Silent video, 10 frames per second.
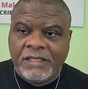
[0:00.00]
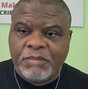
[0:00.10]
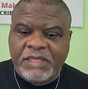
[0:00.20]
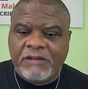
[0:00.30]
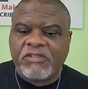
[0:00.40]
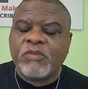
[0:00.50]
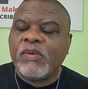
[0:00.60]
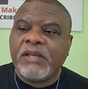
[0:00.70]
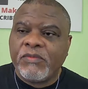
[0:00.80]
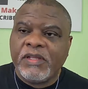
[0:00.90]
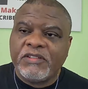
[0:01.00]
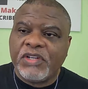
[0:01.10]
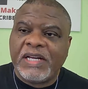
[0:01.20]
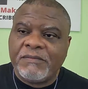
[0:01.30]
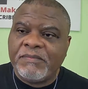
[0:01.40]
But every week we
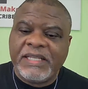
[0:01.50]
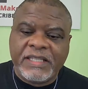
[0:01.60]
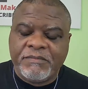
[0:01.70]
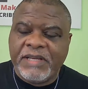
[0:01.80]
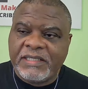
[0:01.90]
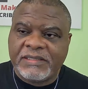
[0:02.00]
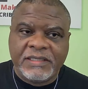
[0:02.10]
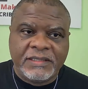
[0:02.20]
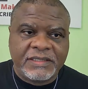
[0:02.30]
try to make it make sense.